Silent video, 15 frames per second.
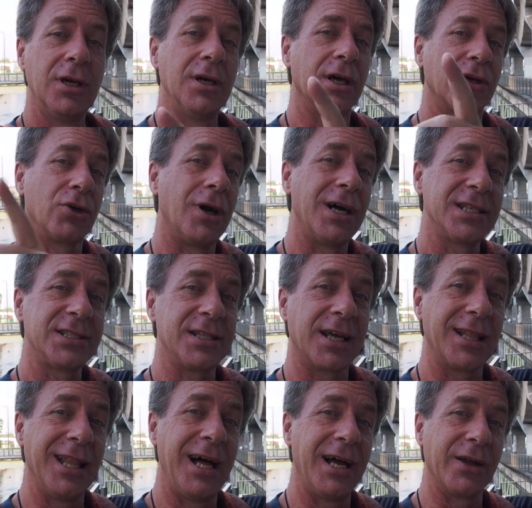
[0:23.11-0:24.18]
across the
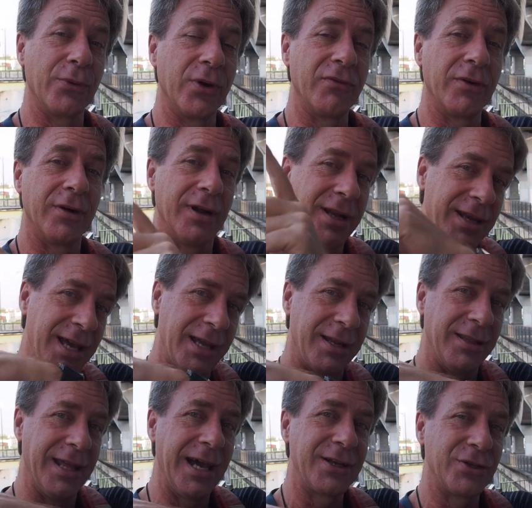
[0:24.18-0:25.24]
Klang River and head in
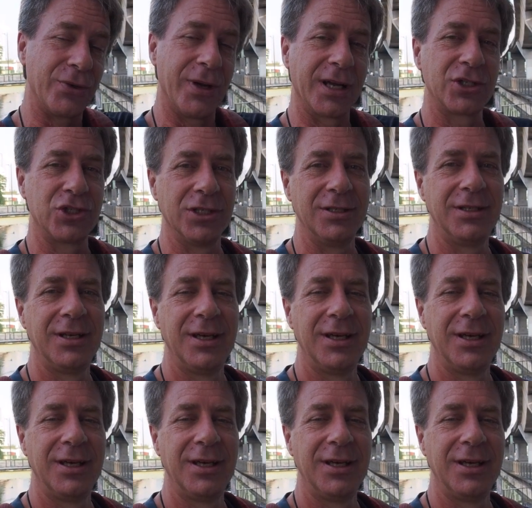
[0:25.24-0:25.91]
that direction.